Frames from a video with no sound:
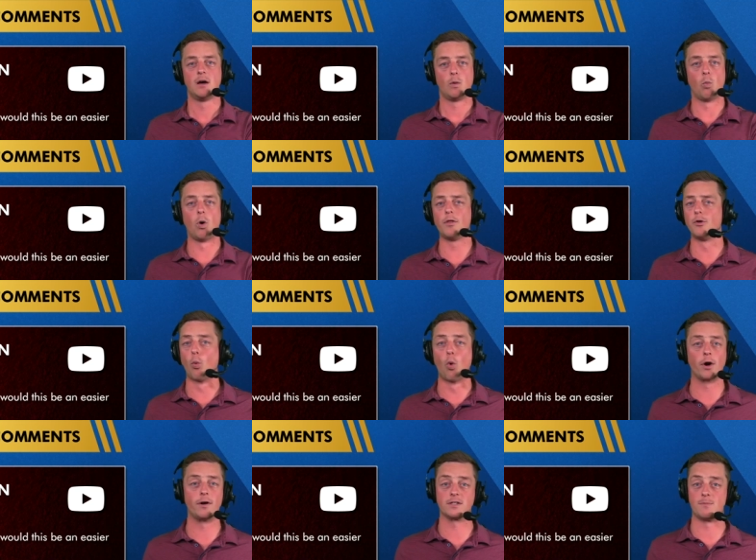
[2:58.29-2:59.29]
What are the
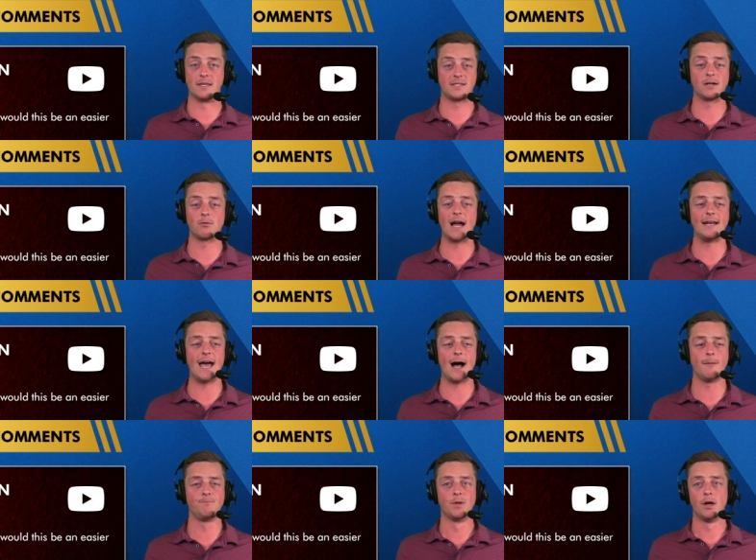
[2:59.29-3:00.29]
Warriors missing right
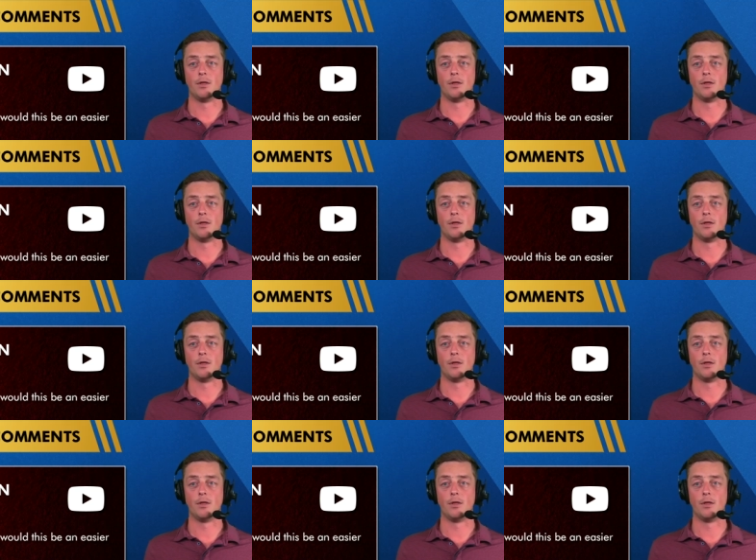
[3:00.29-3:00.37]
now?